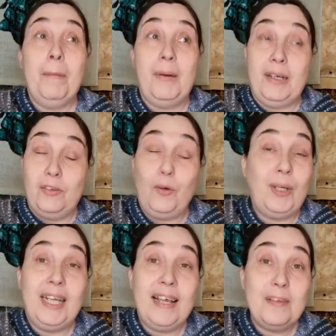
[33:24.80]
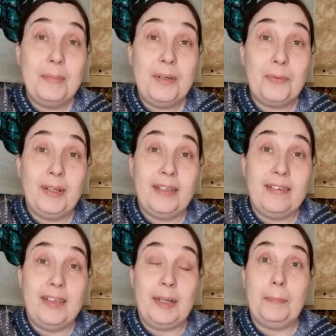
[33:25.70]
But so it hasn't been
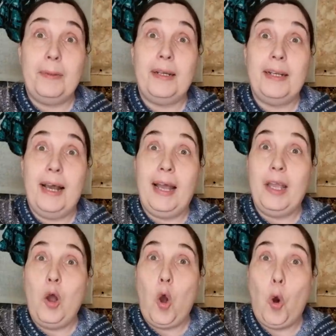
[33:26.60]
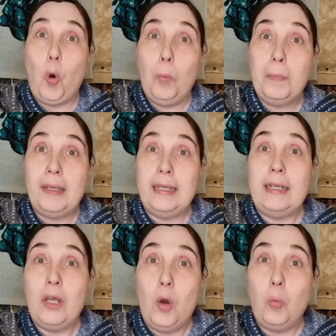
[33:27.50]
released yet, but I hope
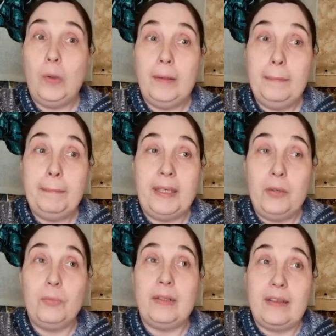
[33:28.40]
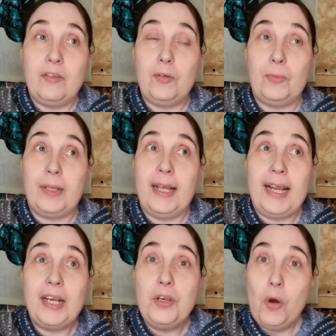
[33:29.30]
it will be released soon.
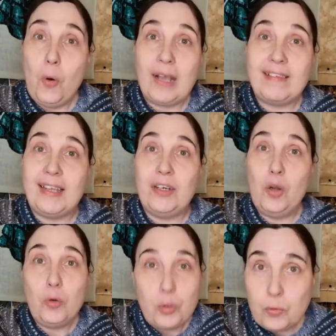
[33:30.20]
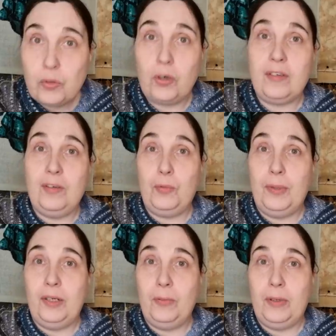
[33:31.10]
And I know I said no new starts in
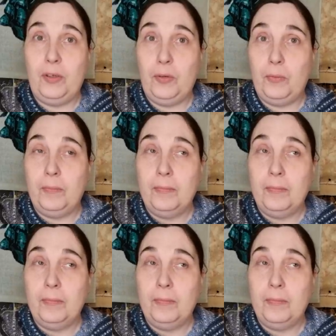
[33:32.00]
2022.